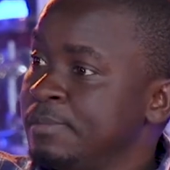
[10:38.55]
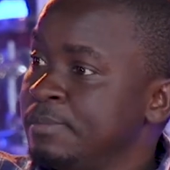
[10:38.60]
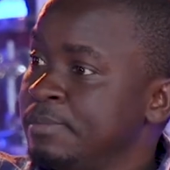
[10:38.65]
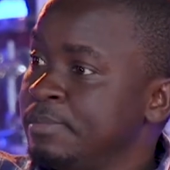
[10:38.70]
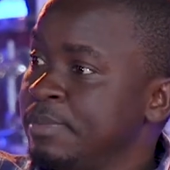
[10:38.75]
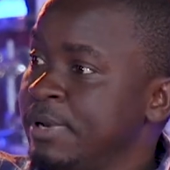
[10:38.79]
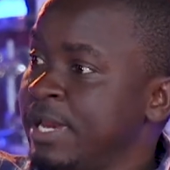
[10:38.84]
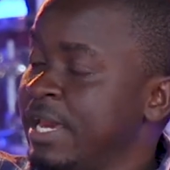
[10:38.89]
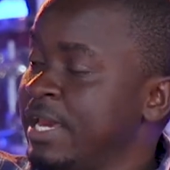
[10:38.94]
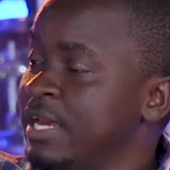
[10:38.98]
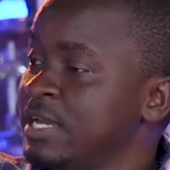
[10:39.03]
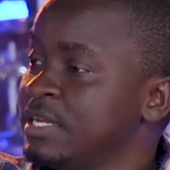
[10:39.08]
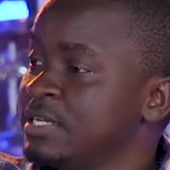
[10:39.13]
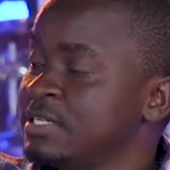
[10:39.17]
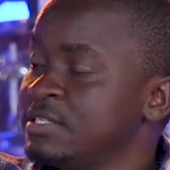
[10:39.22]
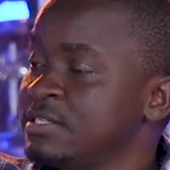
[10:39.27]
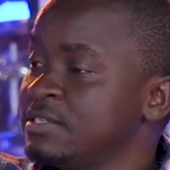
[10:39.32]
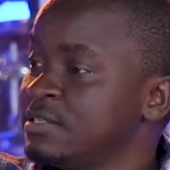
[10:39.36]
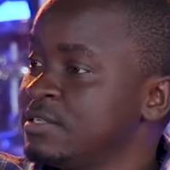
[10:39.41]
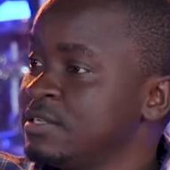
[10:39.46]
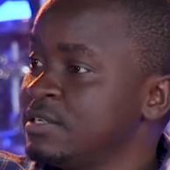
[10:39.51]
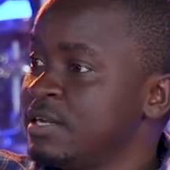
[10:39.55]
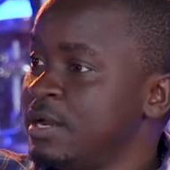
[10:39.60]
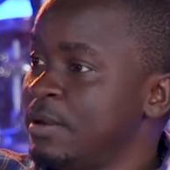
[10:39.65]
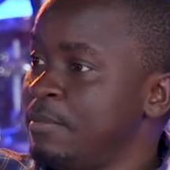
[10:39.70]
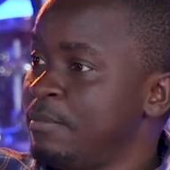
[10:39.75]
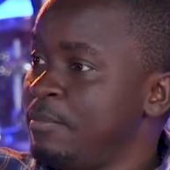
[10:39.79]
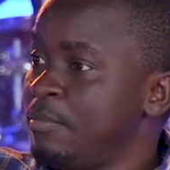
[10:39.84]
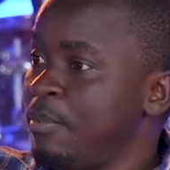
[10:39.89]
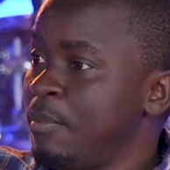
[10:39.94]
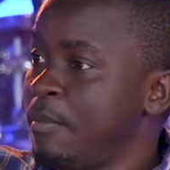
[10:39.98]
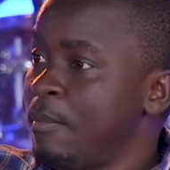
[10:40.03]
And
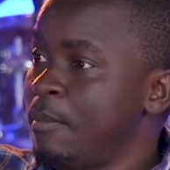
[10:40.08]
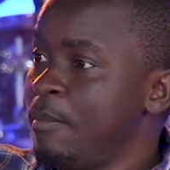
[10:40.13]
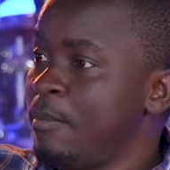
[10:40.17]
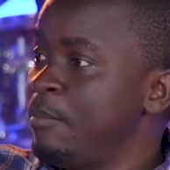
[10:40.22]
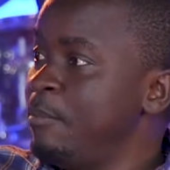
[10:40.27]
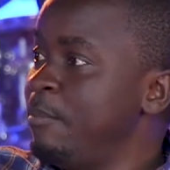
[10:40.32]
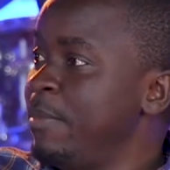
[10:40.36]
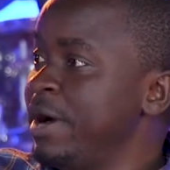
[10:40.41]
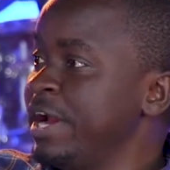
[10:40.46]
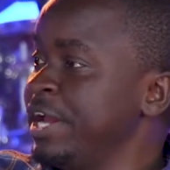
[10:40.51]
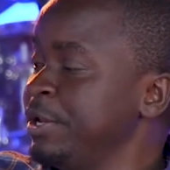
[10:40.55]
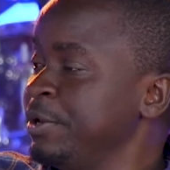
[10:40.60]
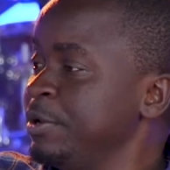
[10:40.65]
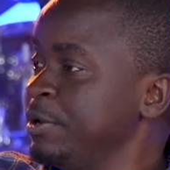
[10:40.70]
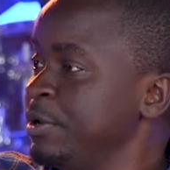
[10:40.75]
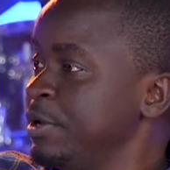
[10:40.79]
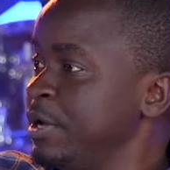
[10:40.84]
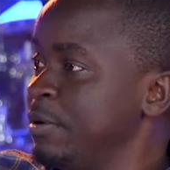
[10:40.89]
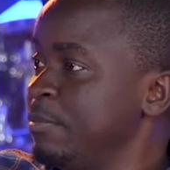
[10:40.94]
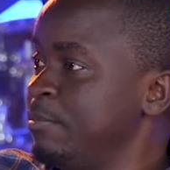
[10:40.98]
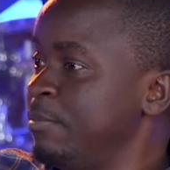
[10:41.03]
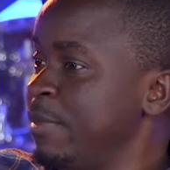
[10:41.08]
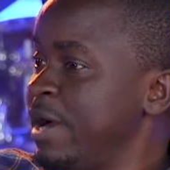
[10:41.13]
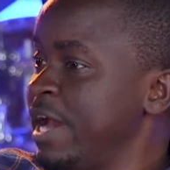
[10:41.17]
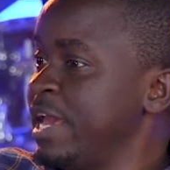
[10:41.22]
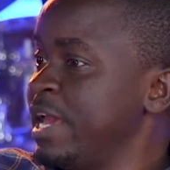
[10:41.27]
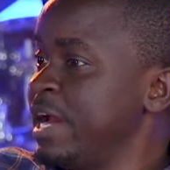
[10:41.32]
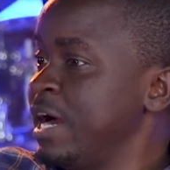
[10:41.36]
my